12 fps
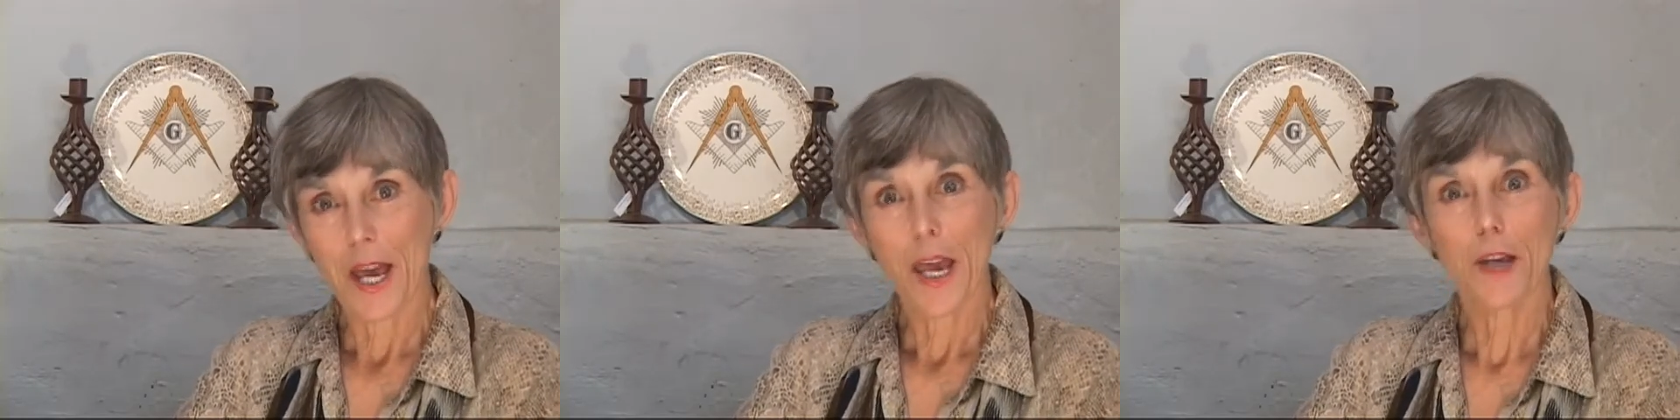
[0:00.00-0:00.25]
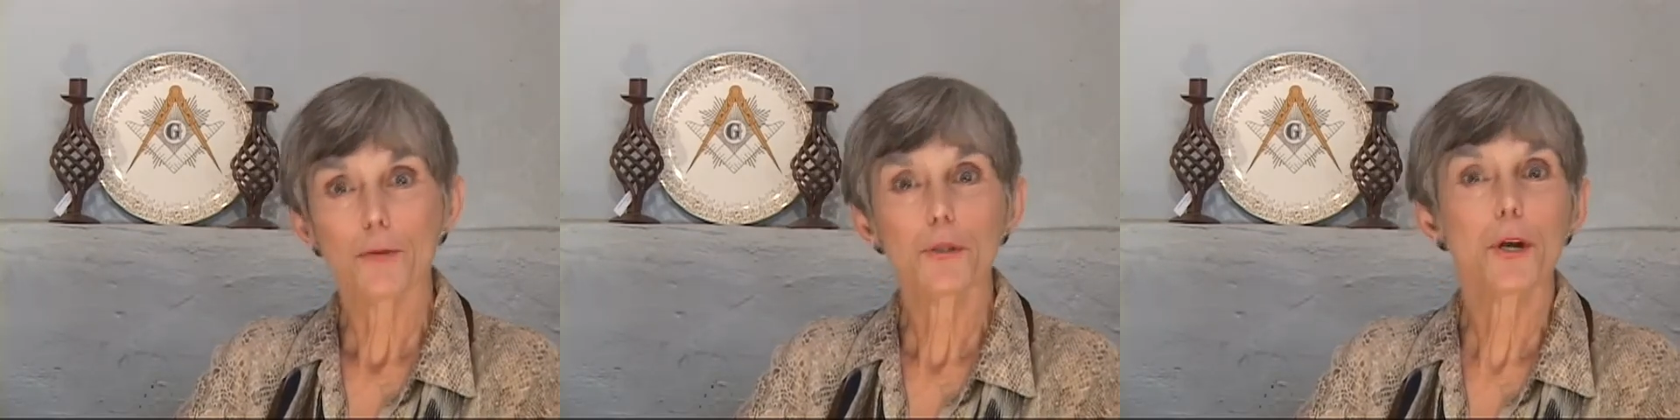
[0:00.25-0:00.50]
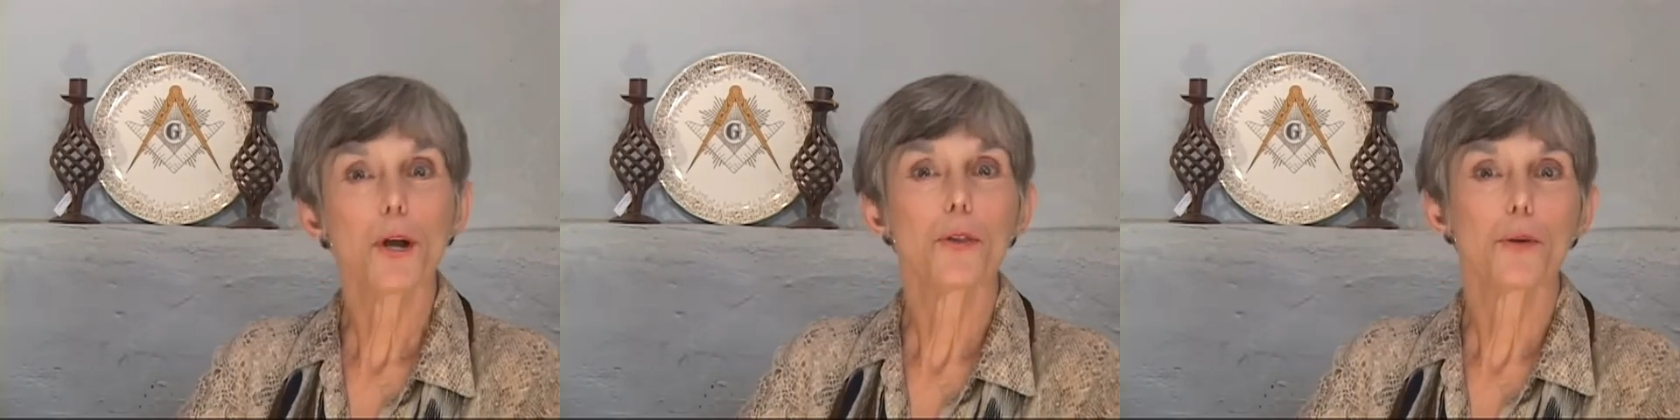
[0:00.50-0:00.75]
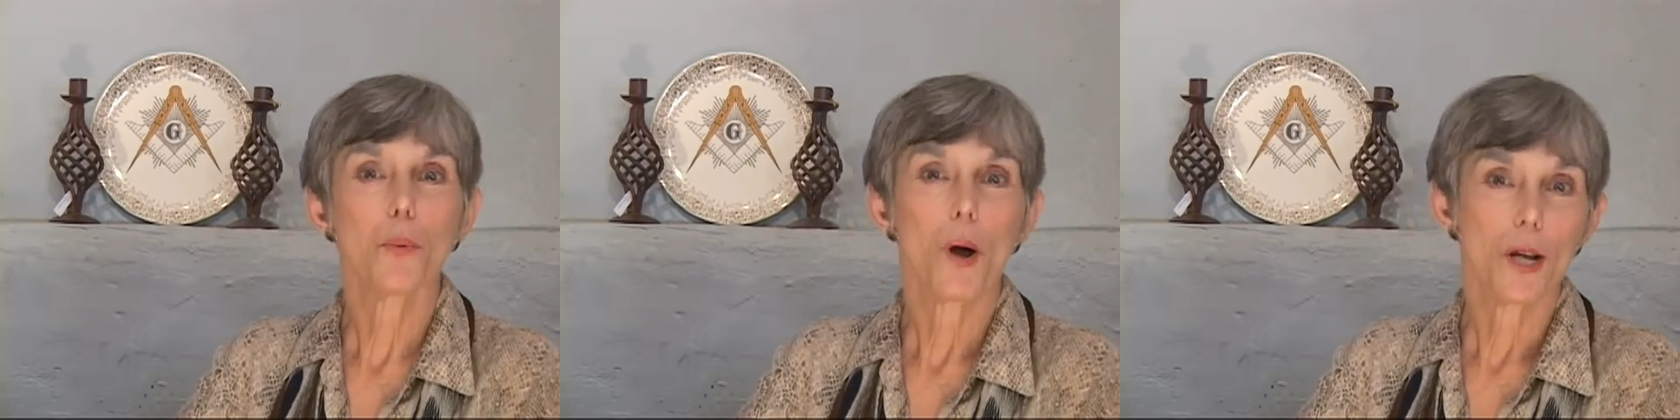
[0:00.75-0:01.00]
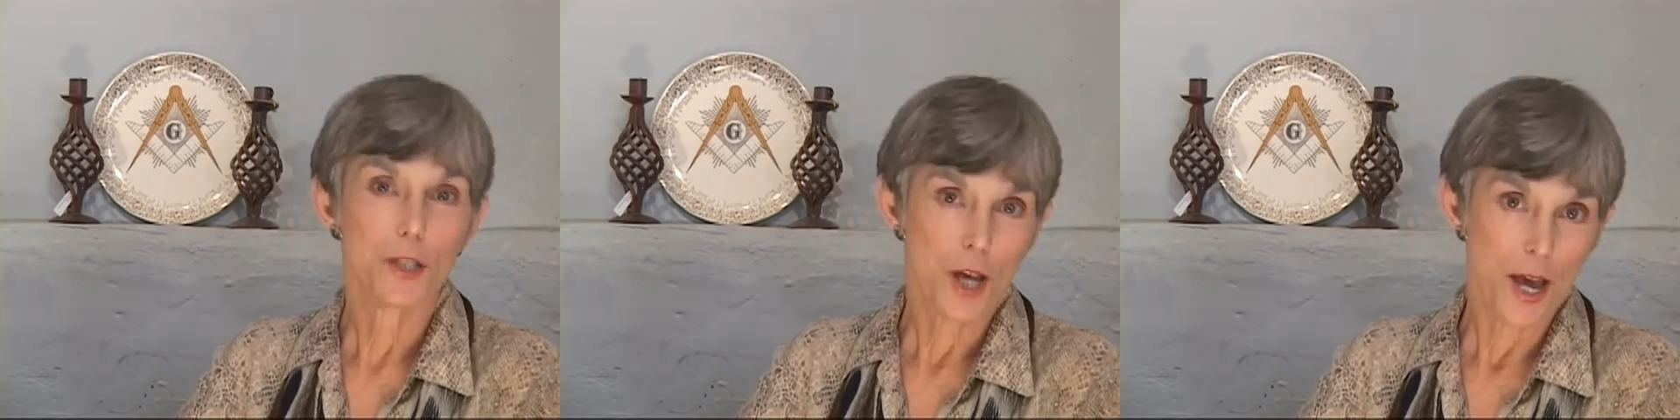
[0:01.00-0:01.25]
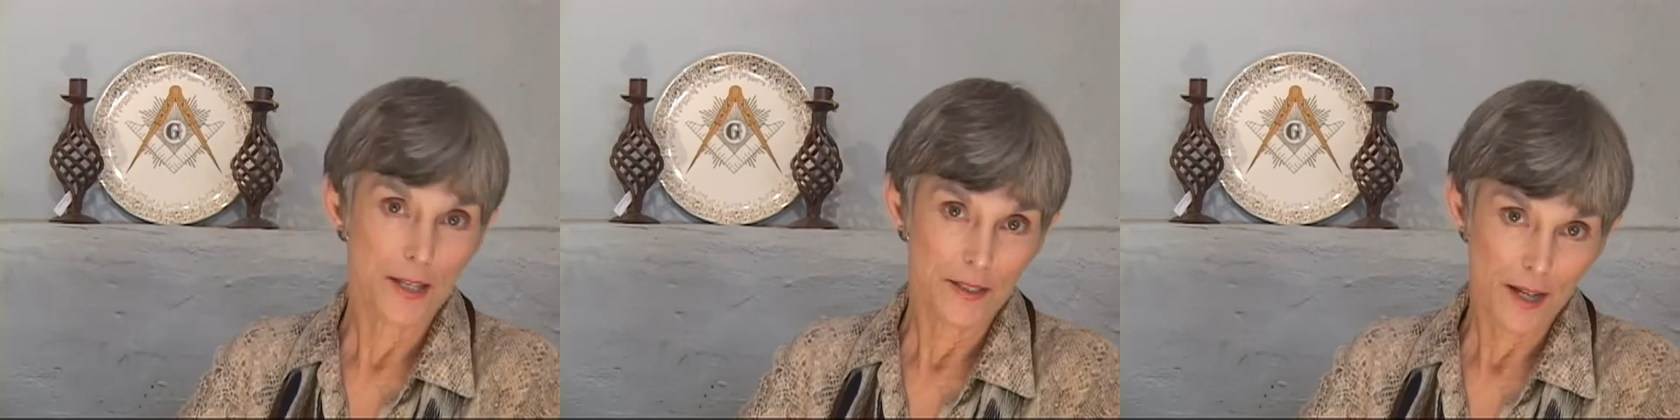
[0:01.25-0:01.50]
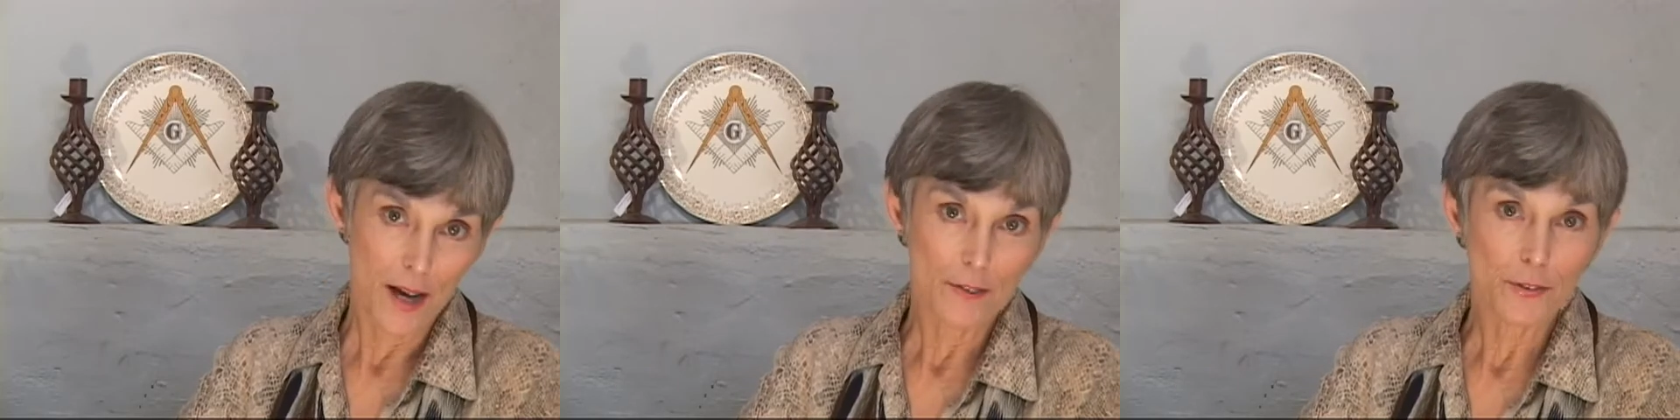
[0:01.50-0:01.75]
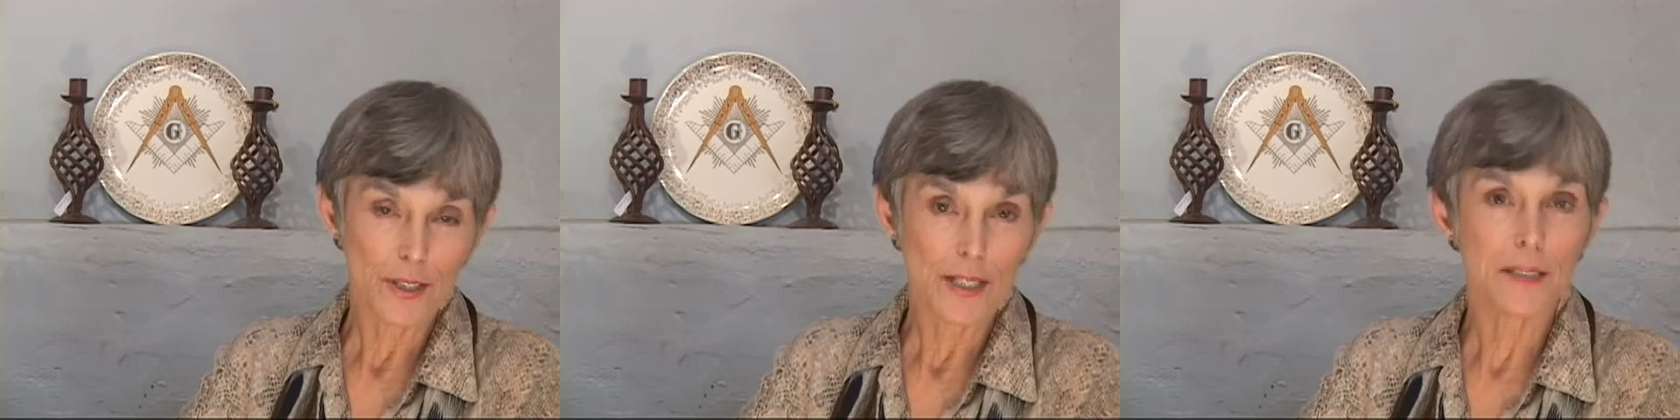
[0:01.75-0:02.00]
He returned the watch and
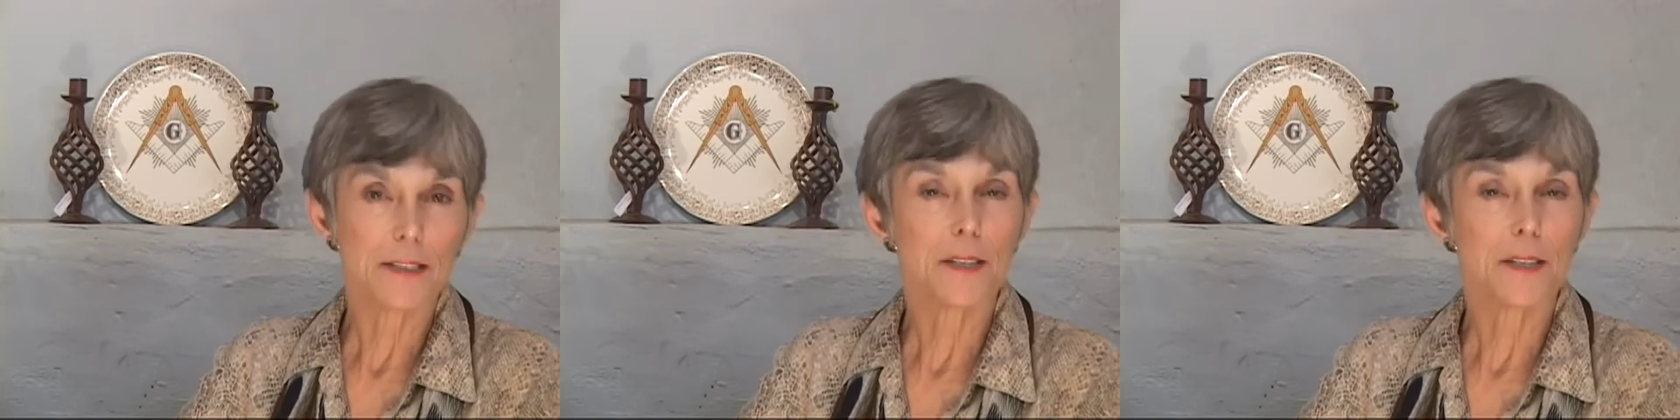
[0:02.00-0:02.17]
cufflinks